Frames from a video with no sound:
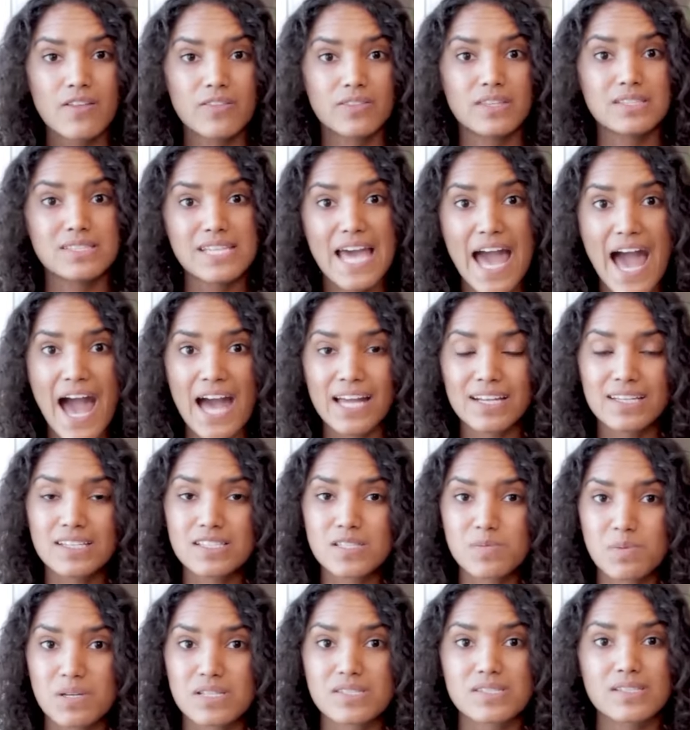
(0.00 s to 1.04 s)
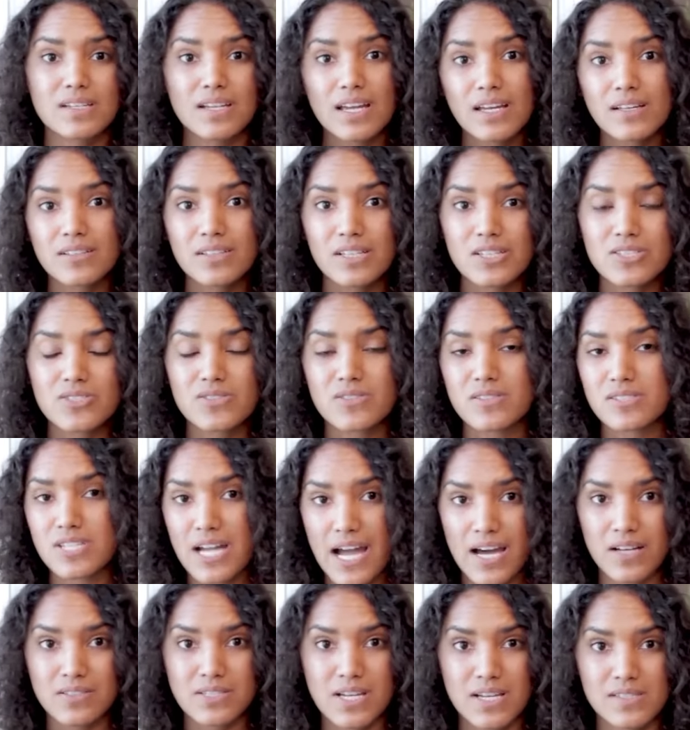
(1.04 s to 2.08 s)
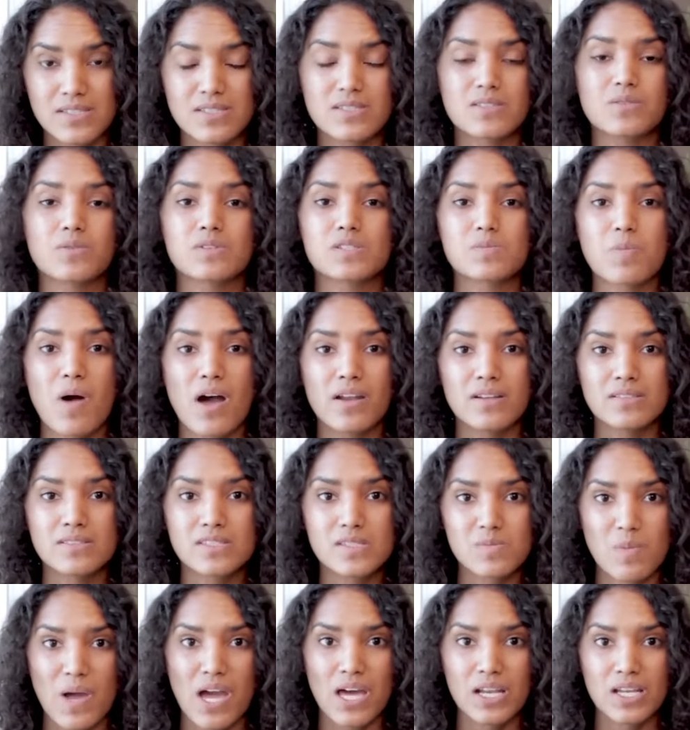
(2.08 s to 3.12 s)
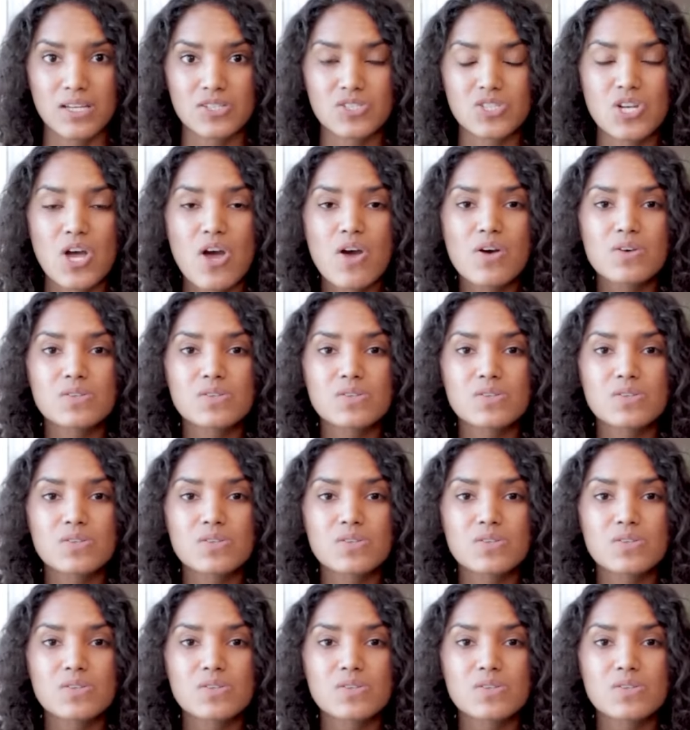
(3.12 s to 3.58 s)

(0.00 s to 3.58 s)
The dad, he speaks in English, the child has to respond in Spanish.